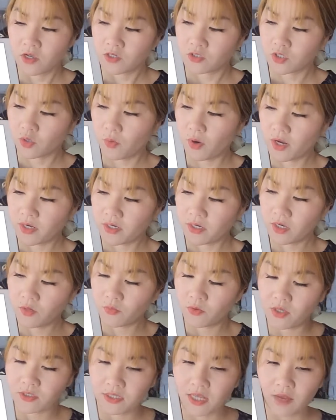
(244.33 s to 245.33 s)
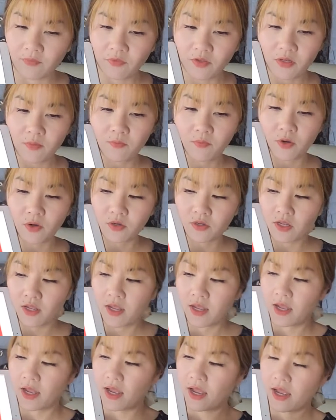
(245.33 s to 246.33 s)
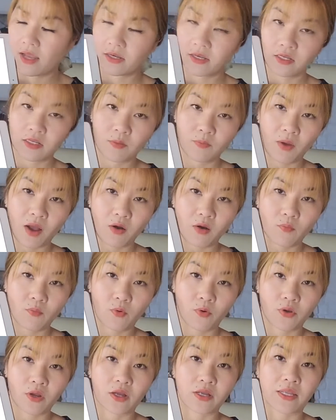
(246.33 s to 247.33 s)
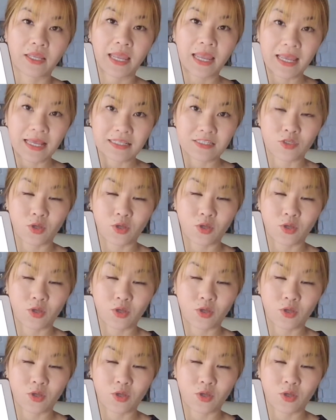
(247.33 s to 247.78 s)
So what I did was after the book, I did the PowerPoint again.